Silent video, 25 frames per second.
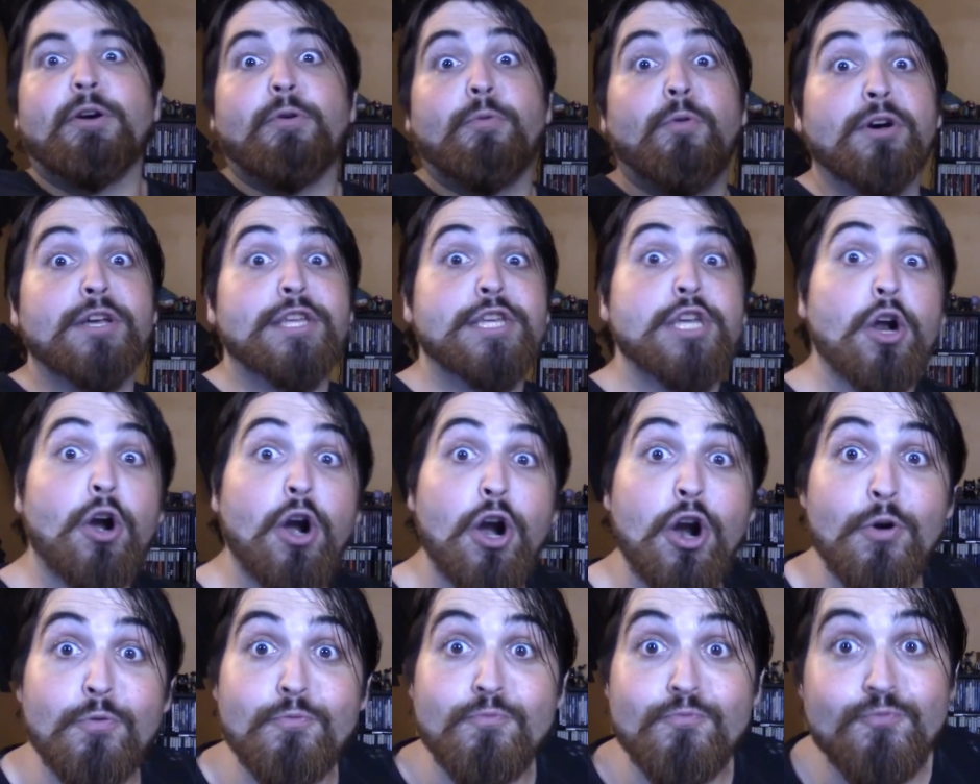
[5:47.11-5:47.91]
Well,
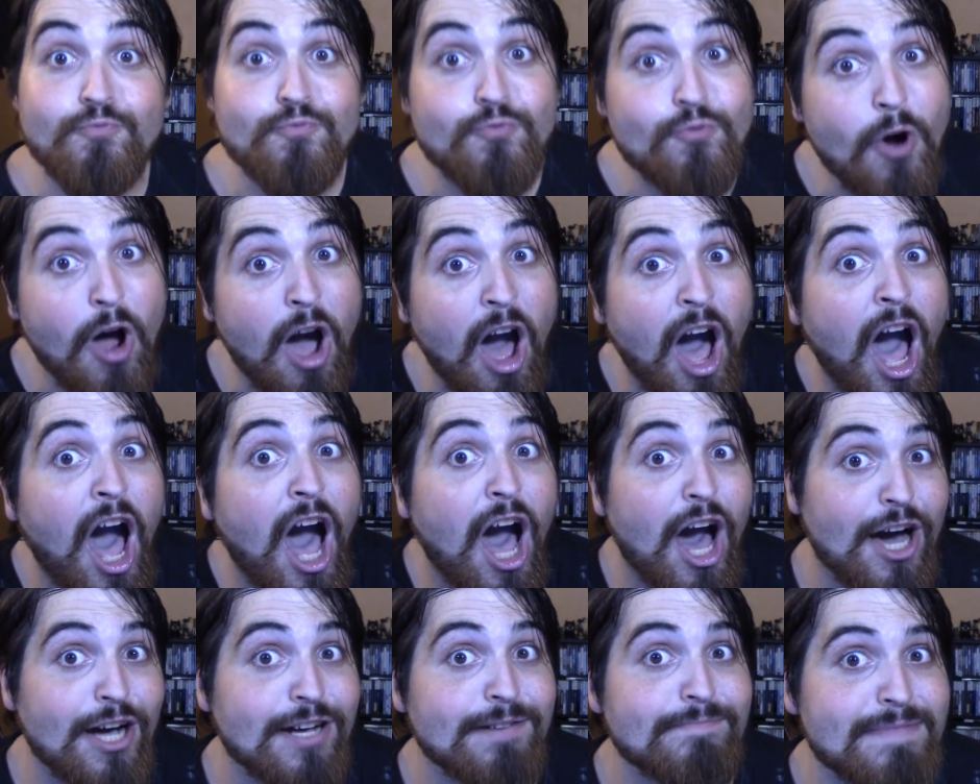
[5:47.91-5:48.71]
you're
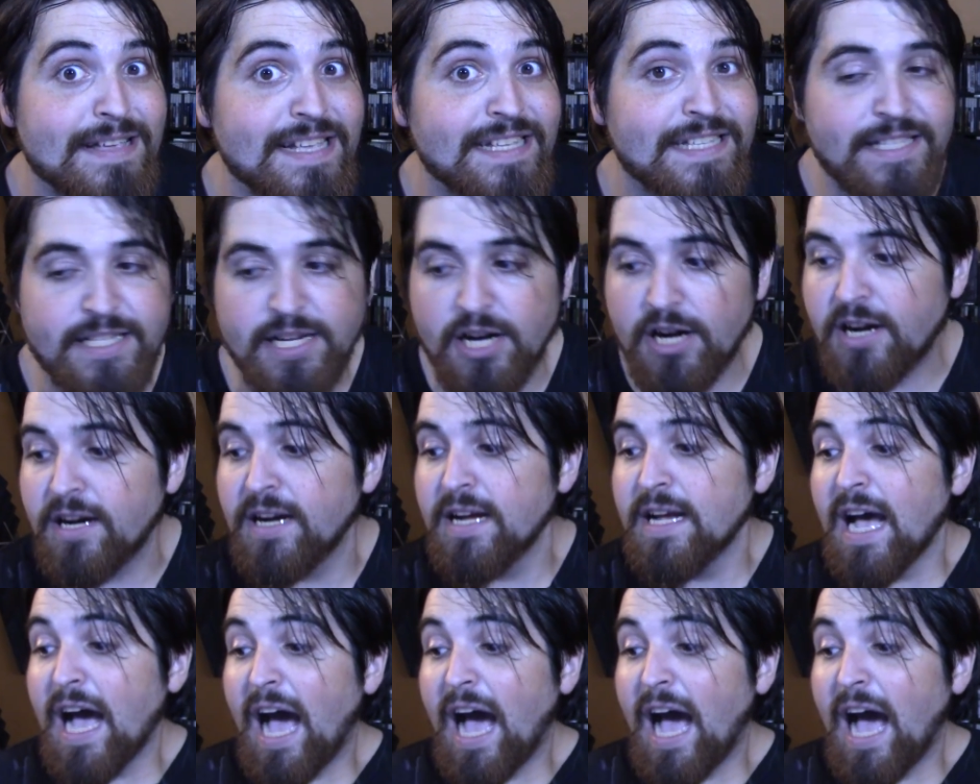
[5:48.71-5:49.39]
wrong, mister.